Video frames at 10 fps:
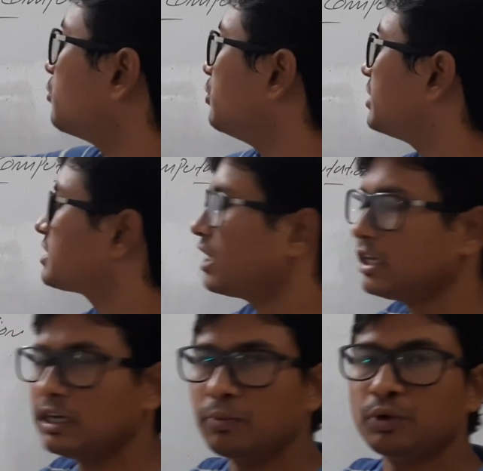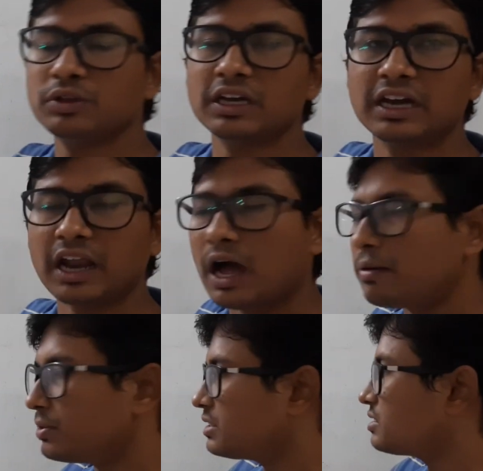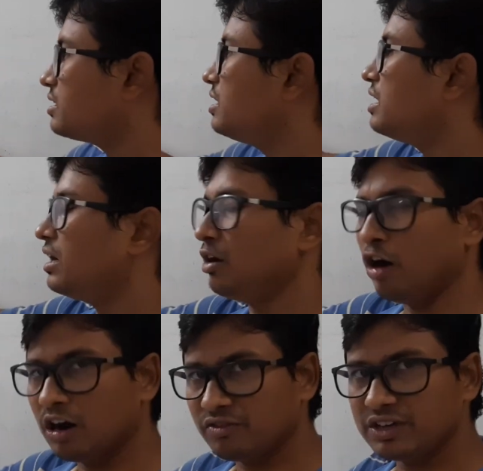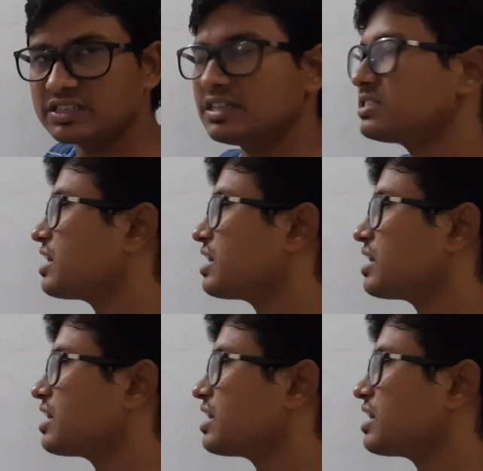we will study about the grammars, languages,